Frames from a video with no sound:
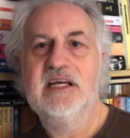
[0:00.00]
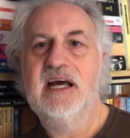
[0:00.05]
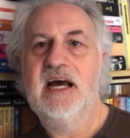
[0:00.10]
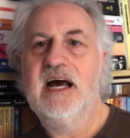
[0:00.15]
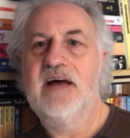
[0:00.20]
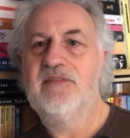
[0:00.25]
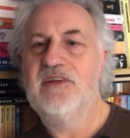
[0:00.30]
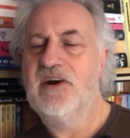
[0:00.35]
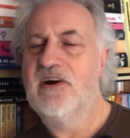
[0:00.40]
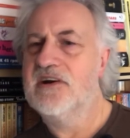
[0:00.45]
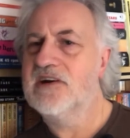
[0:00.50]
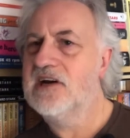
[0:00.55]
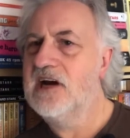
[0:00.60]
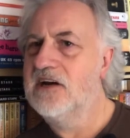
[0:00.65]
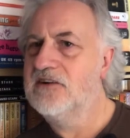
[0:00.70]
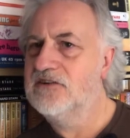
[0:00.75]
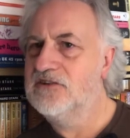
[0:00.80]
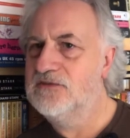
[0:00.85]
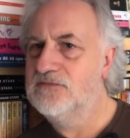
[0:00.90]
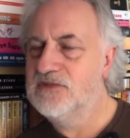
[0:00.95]
And there are
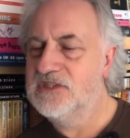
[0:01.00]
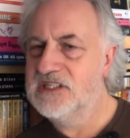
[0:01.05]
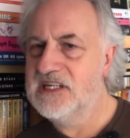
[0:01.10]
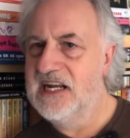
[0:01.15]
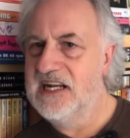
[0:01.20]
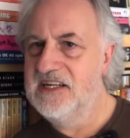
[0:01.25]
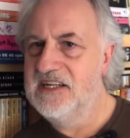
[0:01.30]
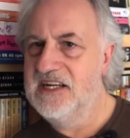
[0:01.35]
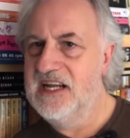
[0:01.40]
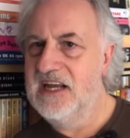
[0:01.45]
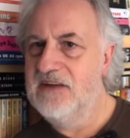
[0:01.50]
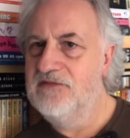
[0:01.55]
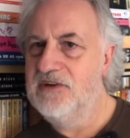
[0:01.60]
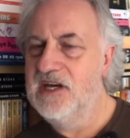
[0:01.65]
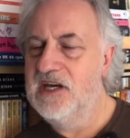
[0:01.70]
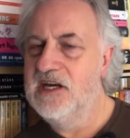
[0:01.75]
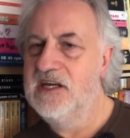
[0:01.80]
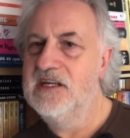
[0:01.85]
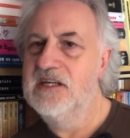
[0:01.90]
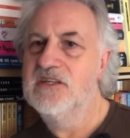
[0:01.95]
characters from
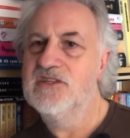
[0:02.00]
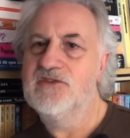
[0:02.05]
Scandinavia.